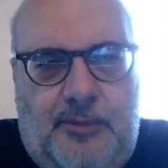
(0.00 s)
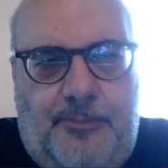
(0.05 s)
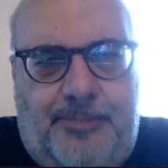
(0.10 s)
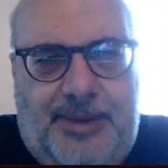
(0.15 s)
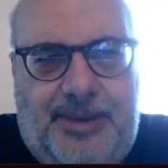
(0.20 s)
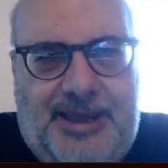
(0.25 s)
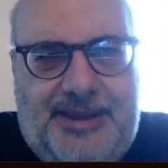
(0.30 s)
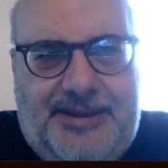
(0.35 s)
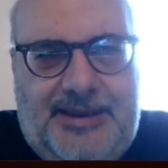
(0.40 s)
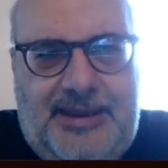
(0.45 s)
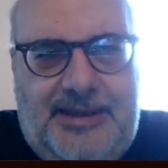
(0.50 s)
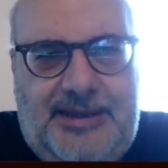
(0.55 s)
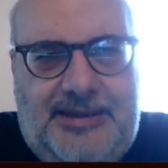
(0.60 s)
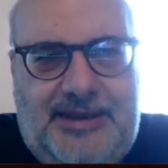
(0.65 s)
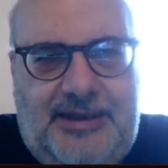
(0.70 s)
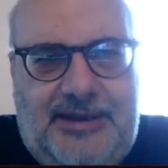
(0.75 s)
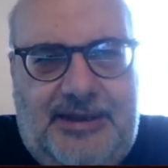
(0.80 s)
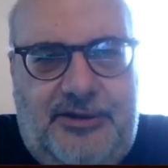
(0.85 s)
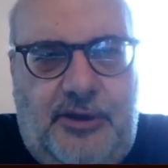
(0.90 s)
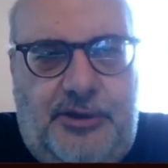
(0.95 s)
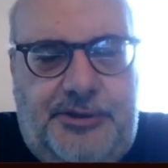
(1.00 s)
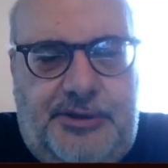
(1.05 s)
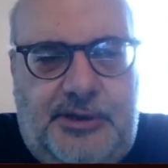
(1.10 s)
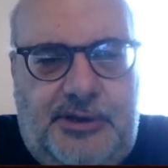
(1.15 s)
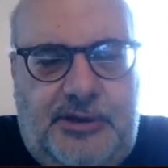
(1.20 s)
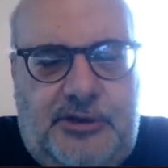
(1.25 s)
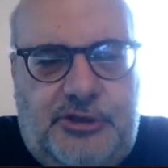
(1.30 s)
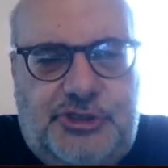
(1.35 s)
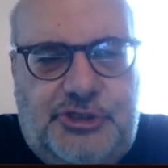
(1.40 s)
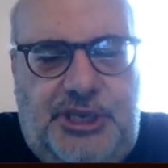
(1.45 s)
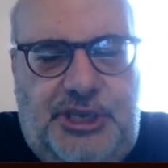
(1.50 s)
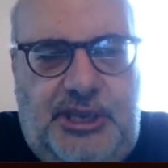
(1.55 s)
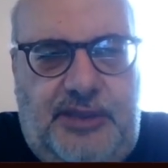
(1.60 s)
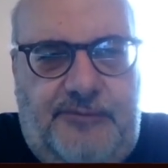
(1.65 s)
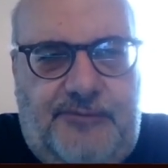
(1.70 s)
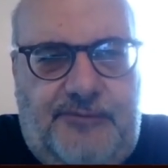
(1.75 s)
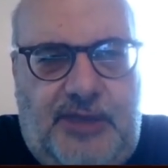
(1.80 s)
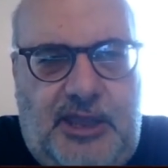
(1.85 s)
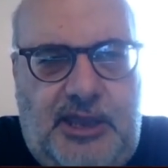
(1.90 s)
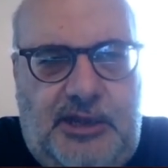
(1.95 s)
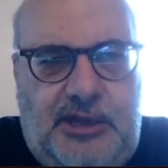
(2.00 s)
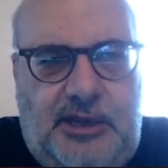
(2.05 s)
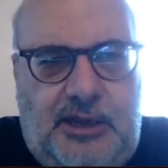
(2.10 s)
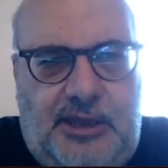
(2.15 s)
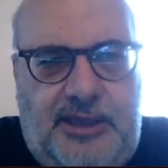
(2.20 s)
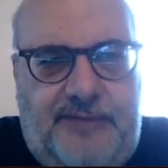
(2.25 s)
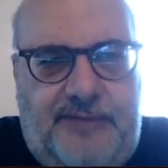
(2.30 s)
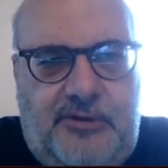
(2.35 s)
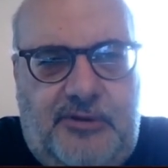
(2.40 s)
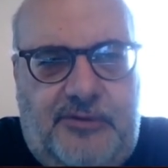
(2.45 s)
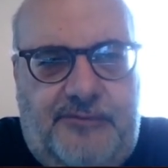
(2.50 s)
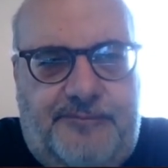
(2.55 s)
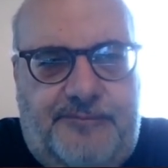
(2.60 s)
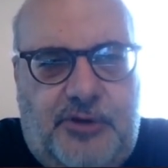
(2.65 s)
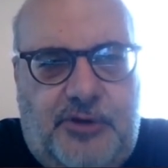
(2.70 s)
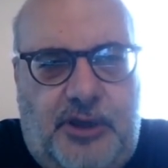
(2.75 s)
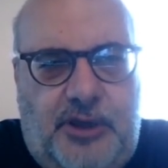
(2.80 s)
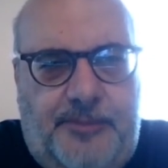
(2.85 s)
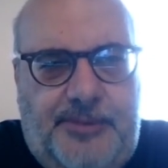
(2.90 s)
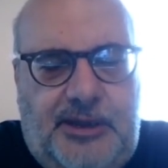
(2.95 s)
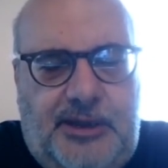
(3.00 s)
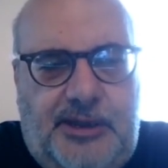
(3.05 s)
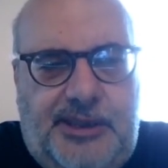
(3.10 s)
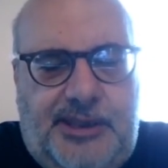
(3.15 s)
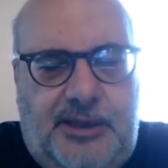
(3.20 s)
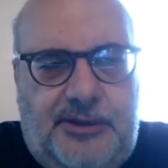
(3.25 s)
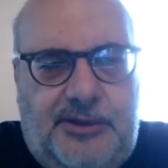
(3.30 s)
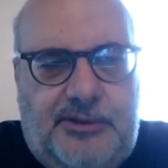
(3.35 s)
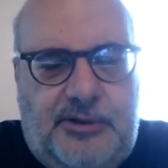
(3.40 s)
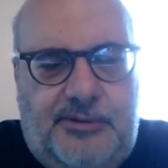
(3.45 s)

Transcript: But it did not achieve any level of prominence in